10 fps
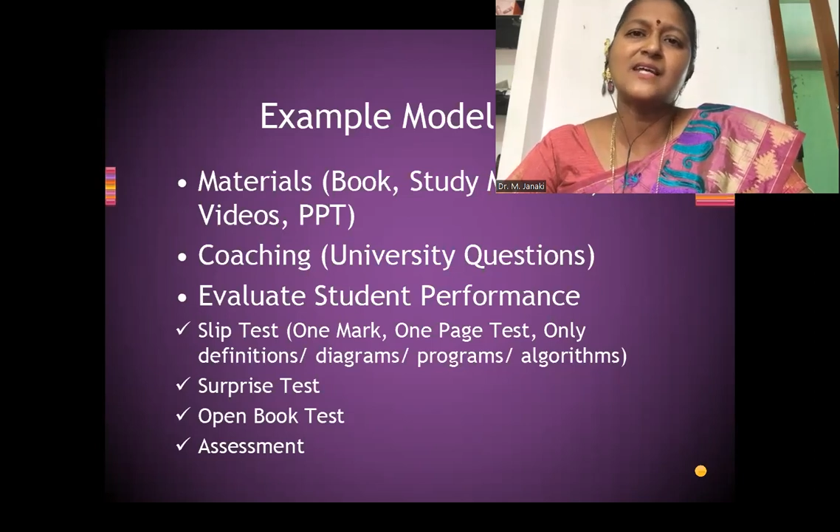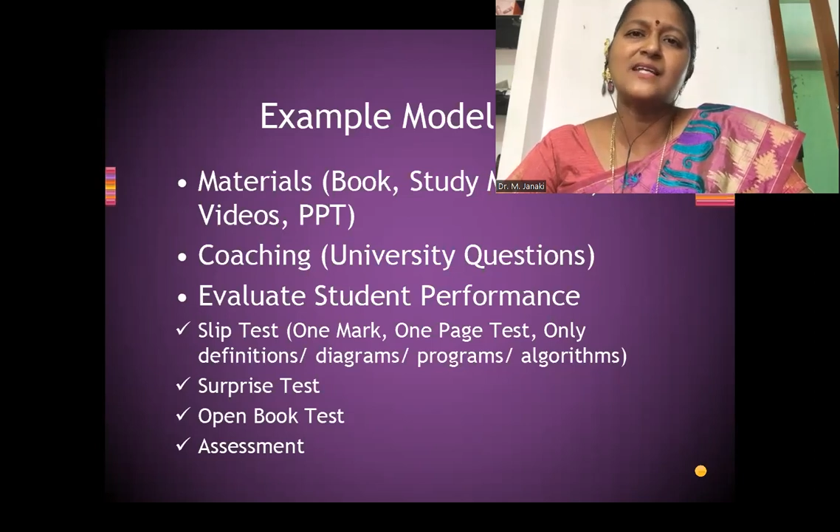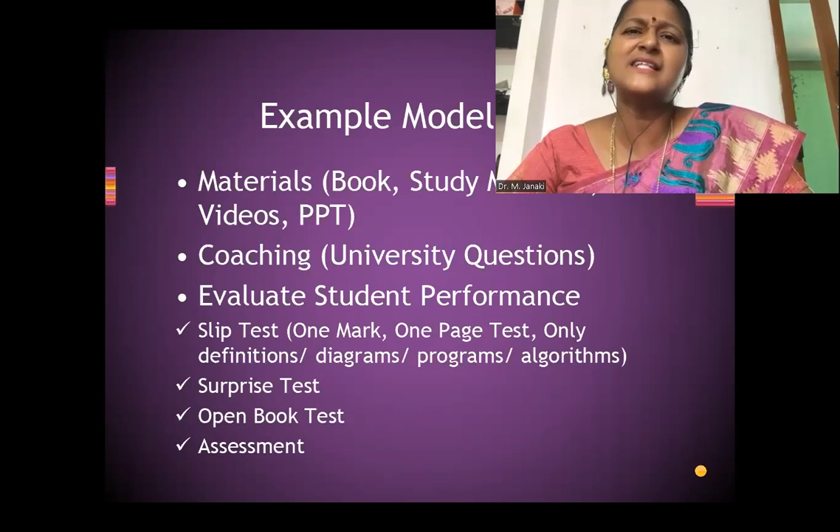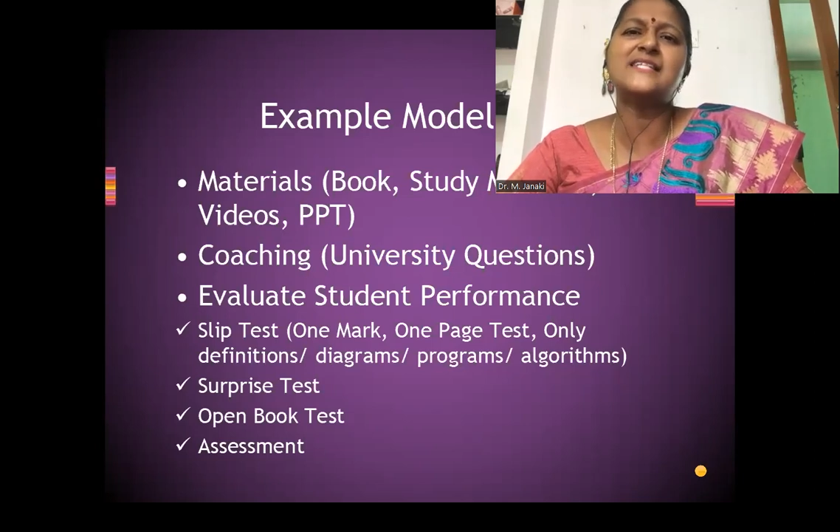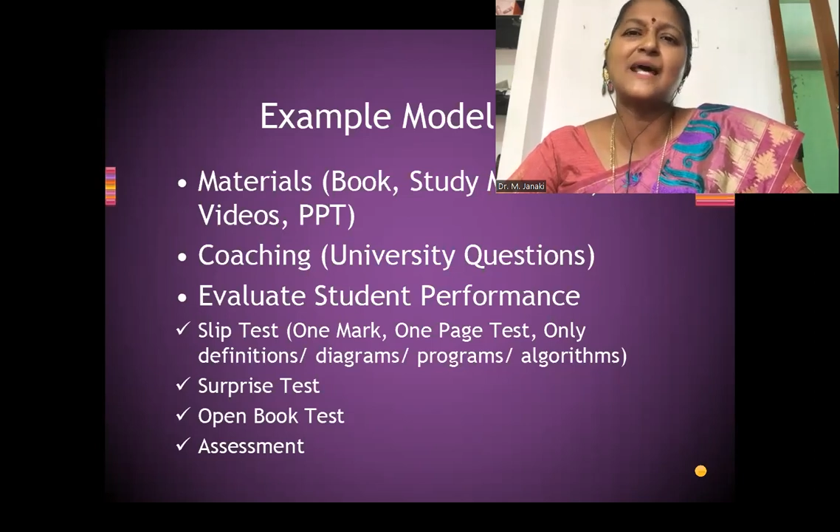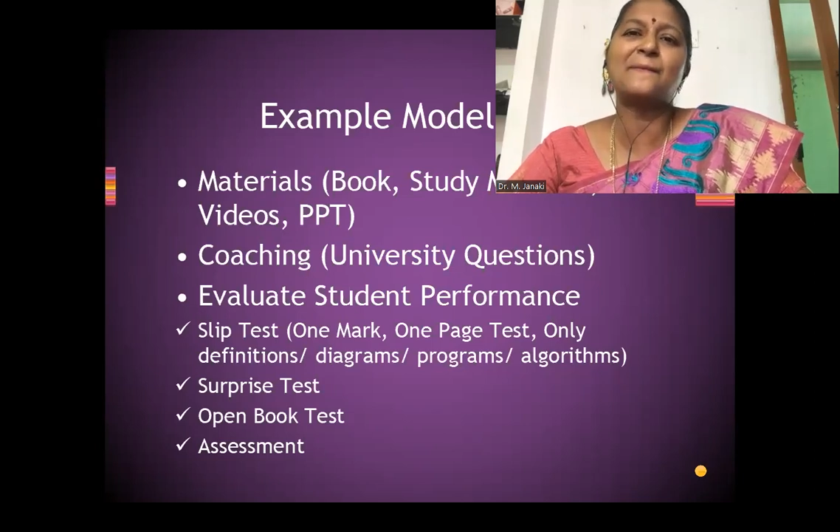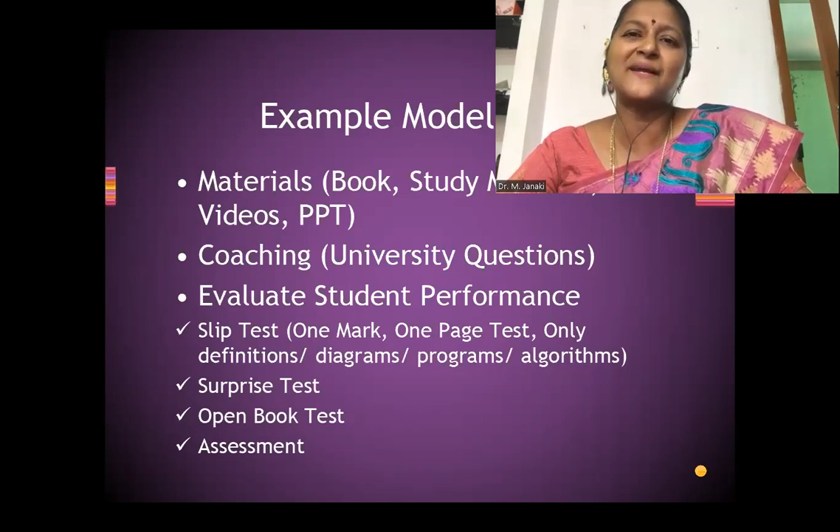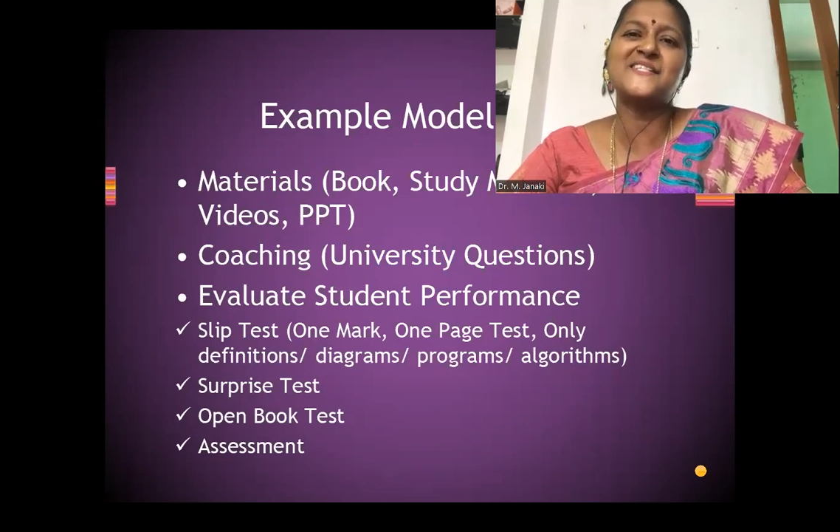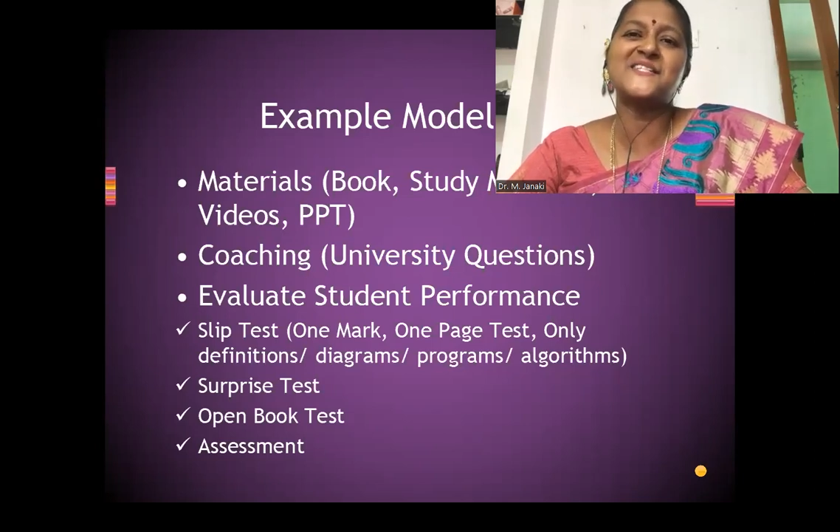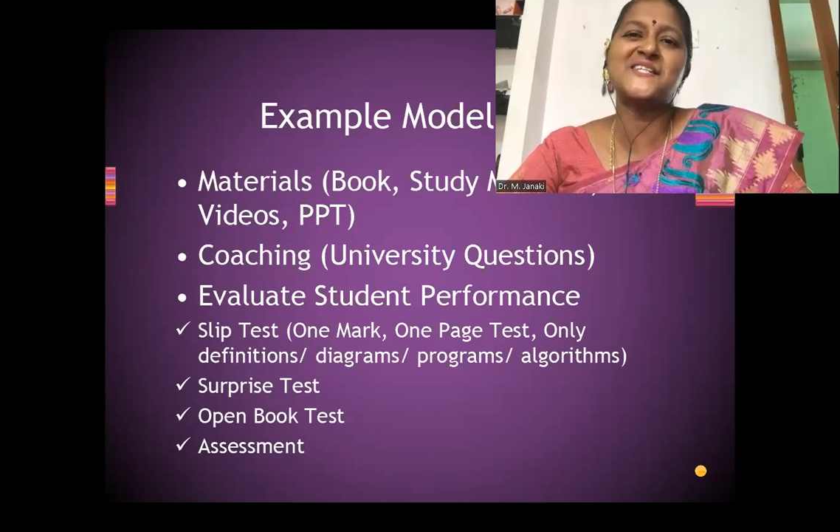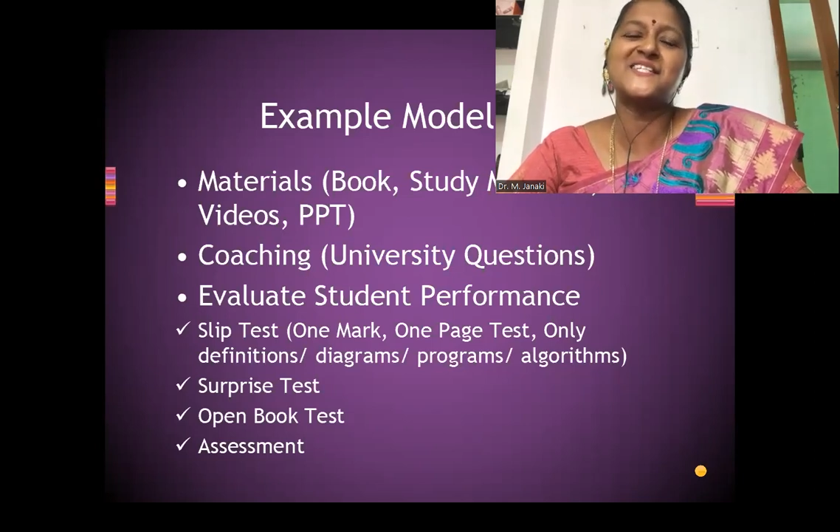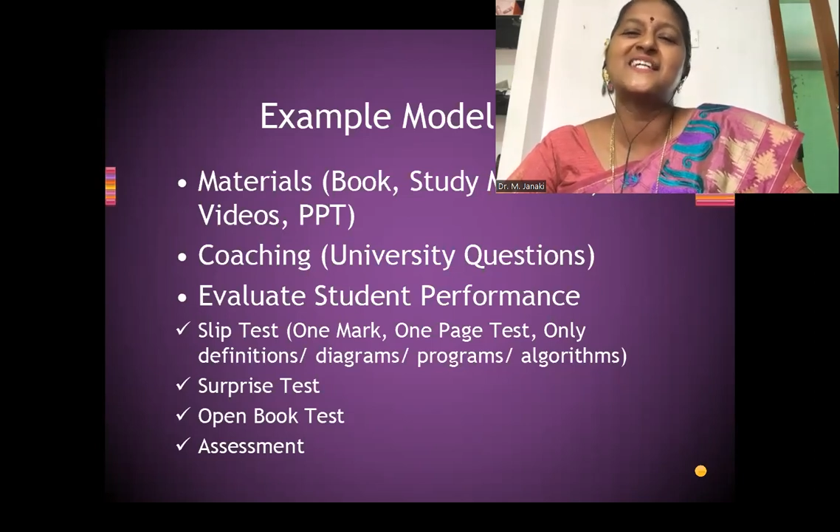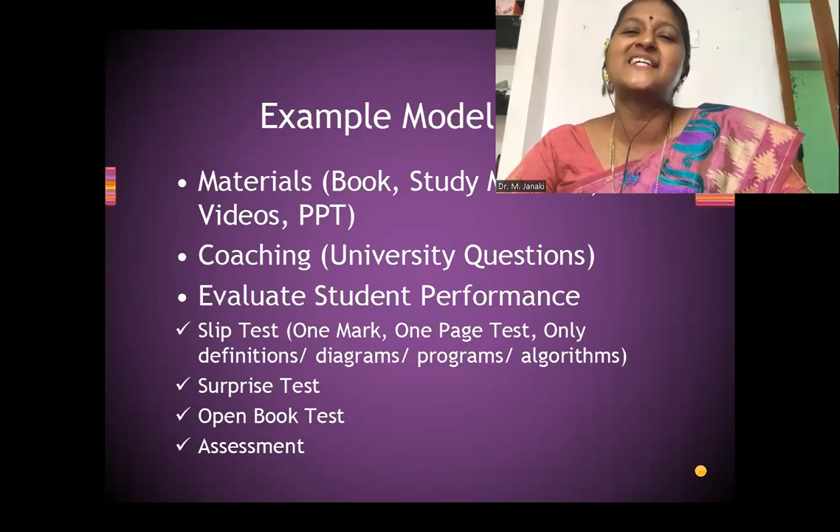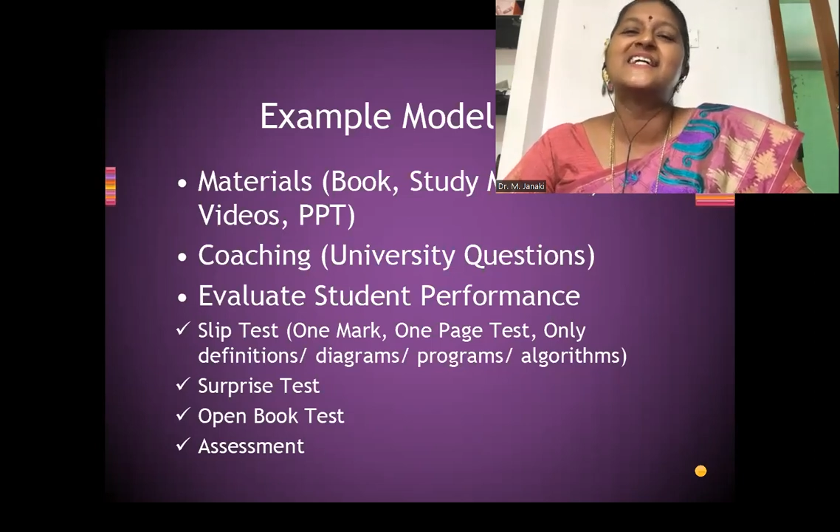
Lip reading: Then surprise test.